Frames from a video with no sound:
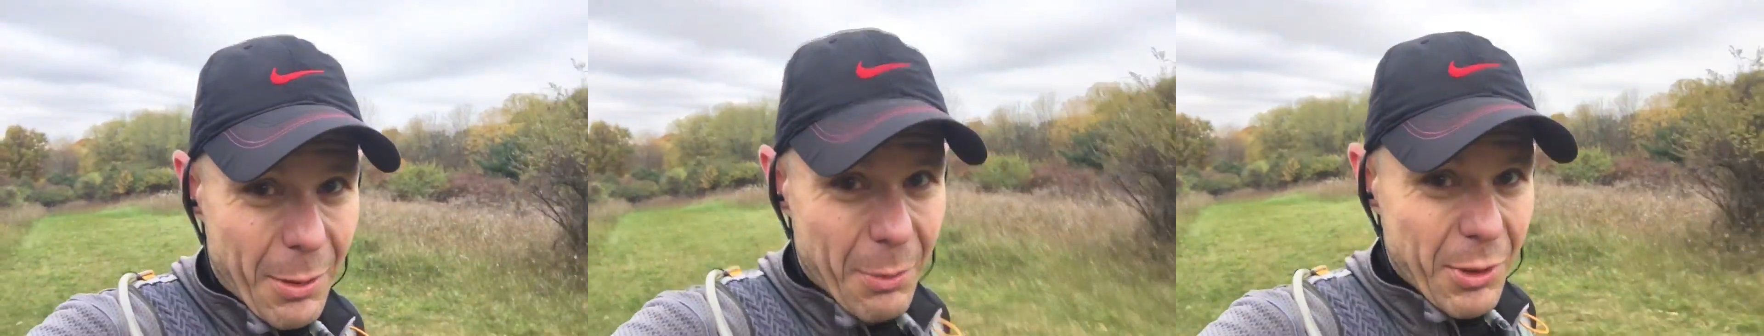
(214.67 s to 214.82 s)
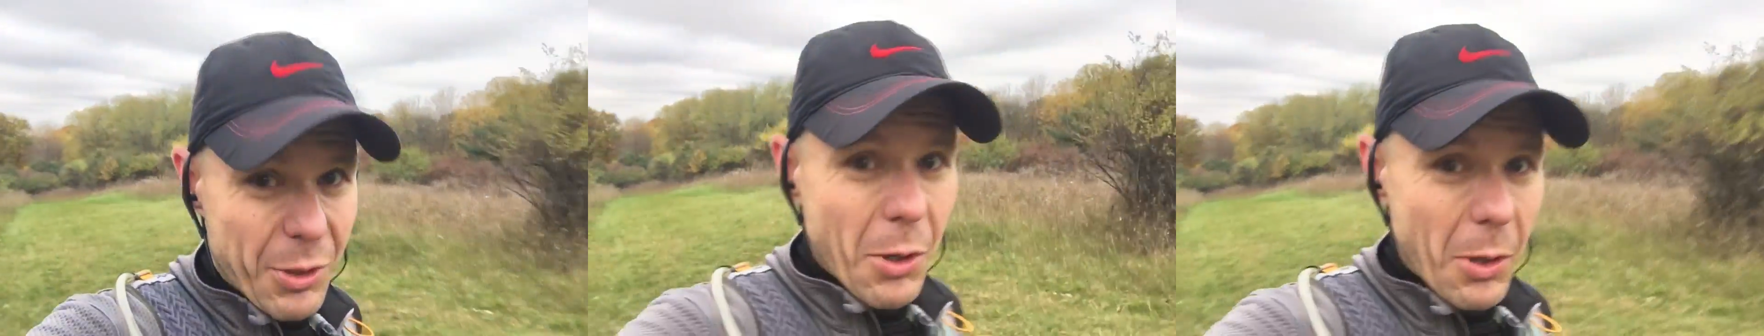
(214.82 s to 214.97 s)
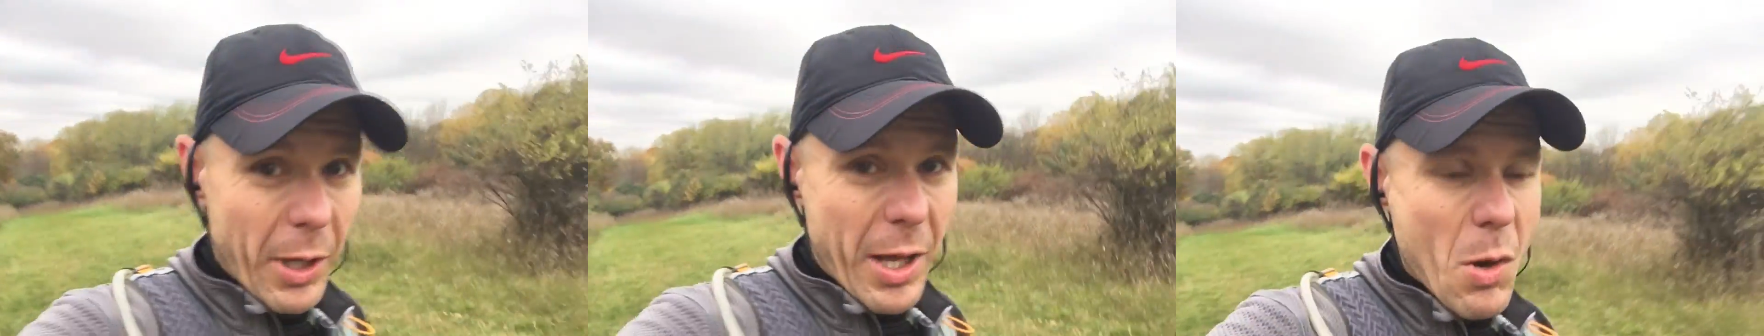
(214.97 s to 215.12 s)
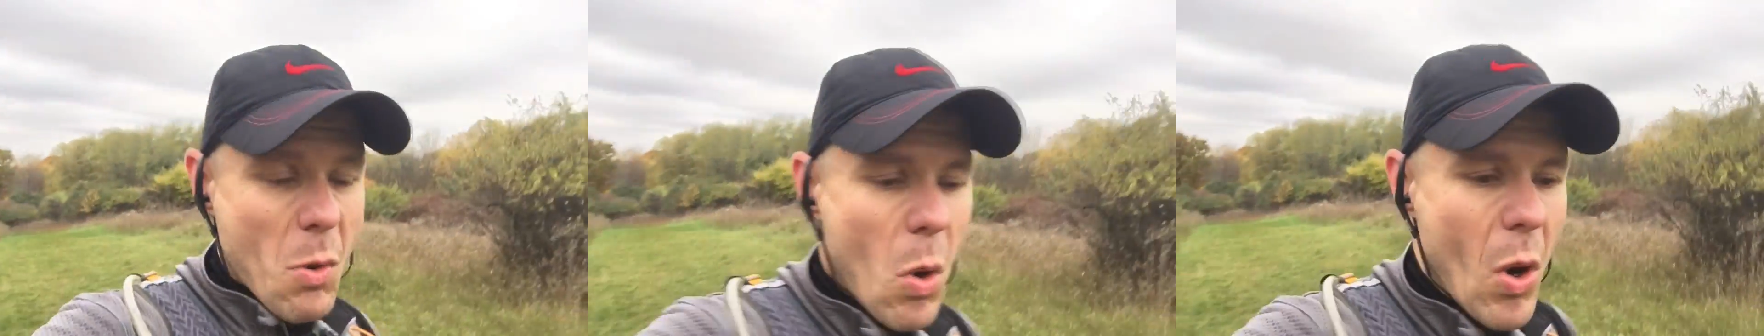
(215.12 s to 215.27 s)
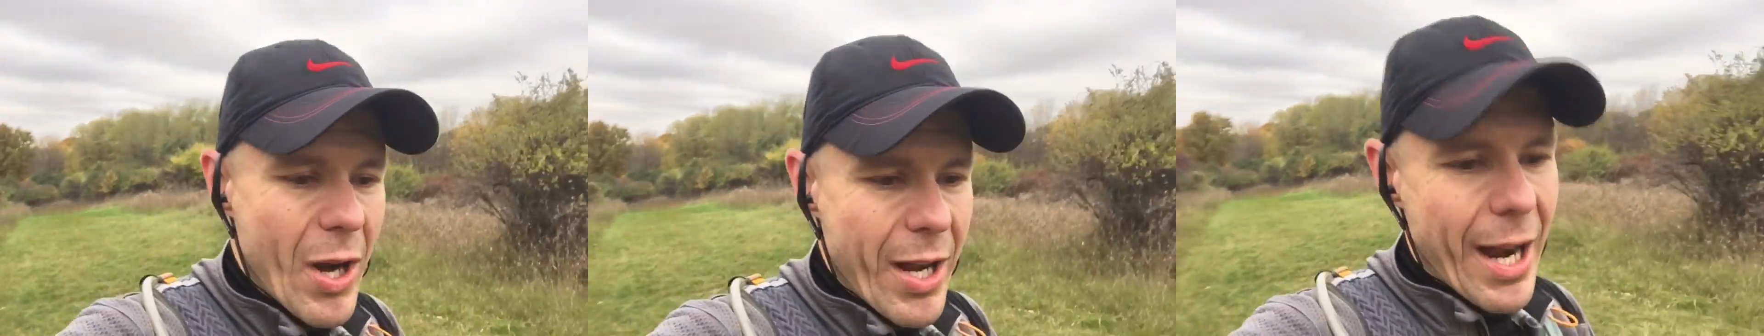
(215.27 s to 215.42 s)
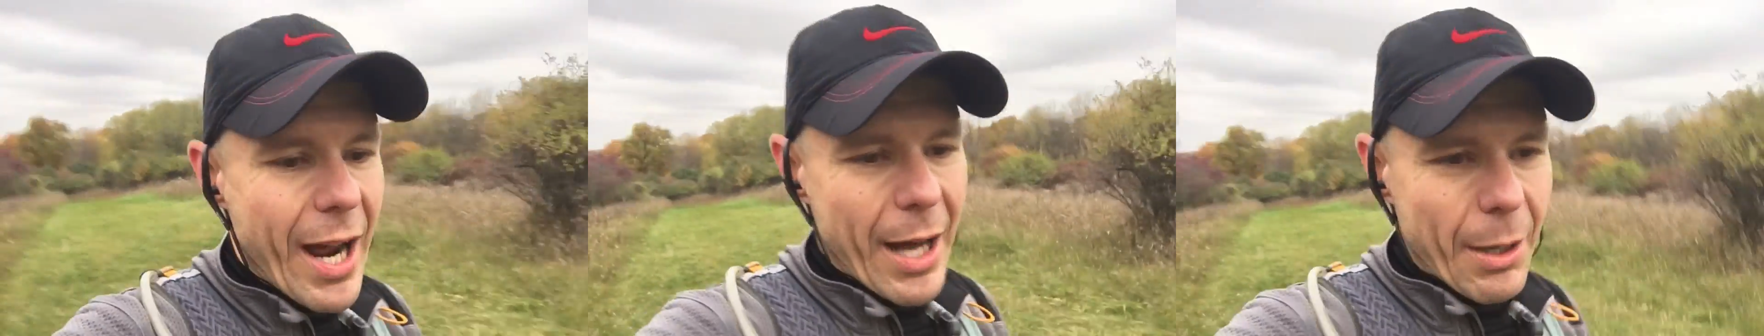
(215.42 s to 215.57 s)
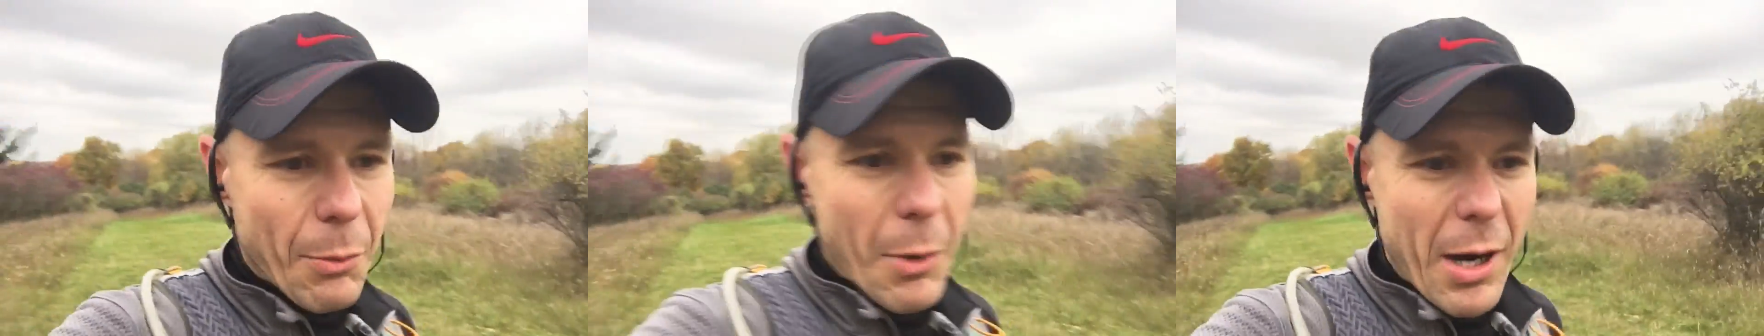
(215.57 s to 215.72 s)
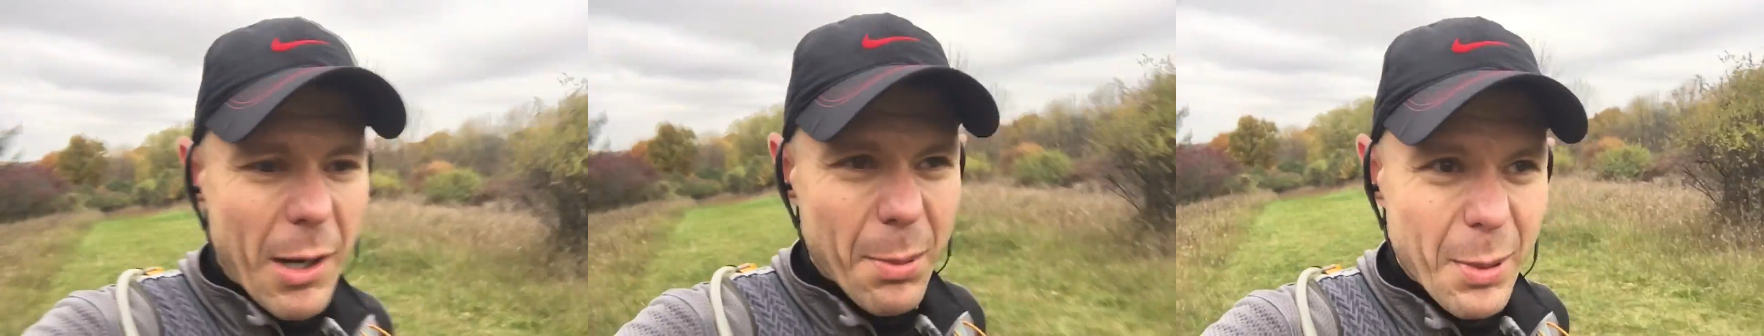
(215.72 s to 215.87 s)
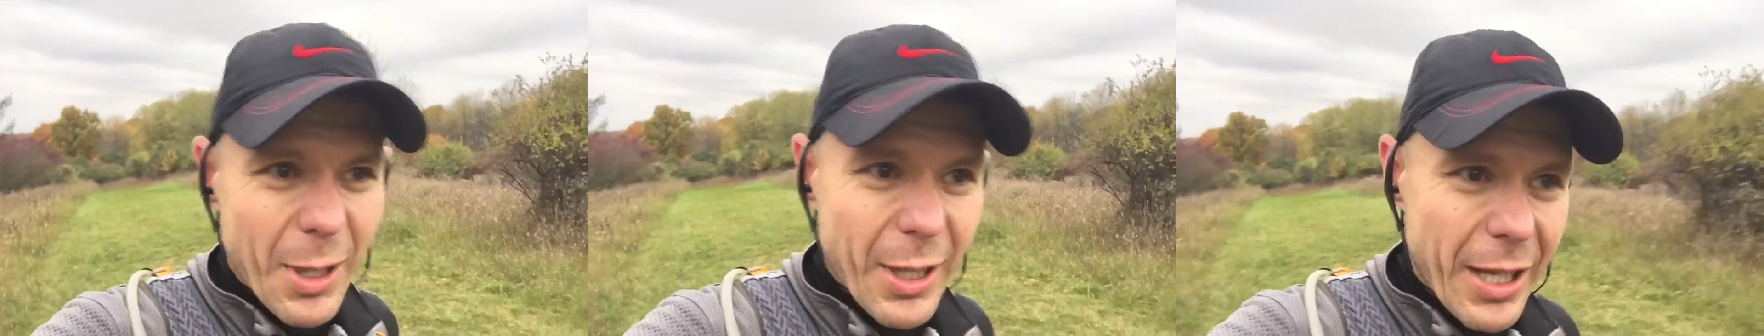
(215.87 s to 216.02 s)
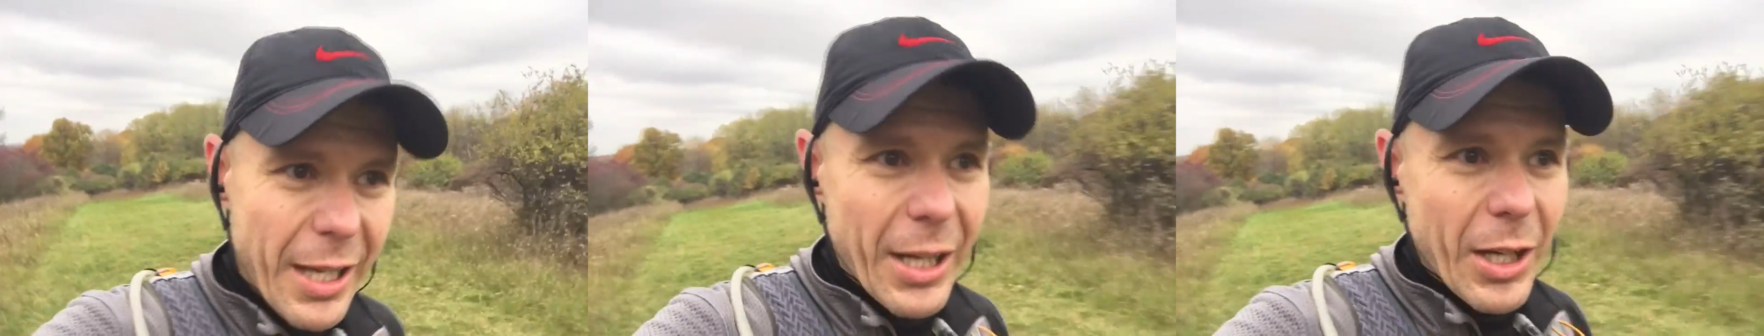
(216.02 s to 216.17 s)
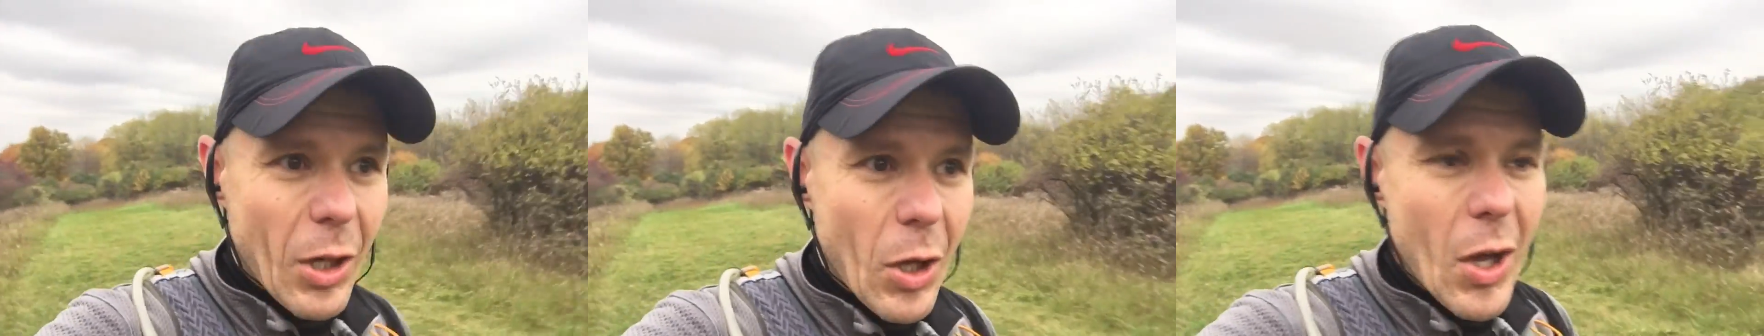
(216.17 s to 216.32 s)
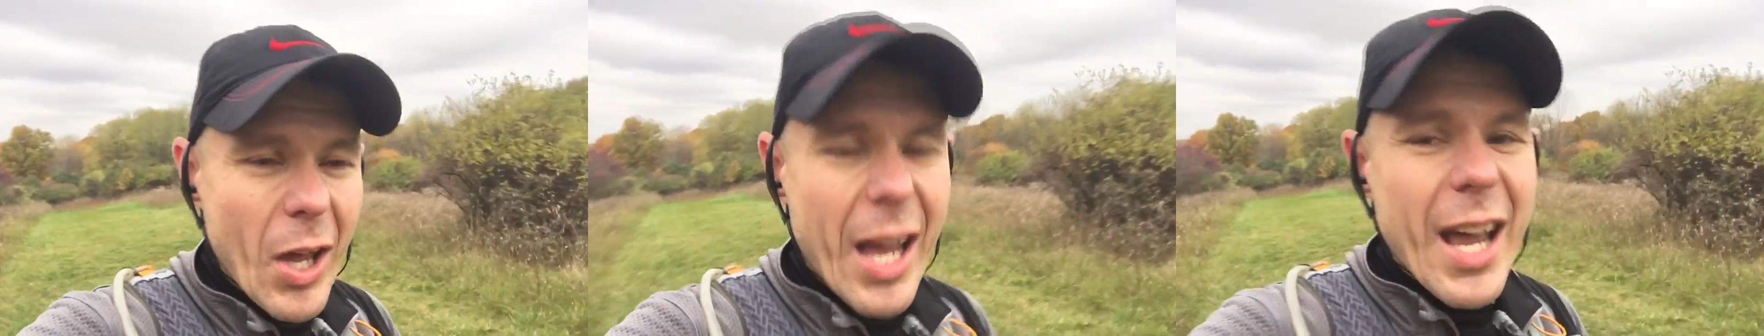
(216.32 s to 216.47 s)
was only one non-runnable hill.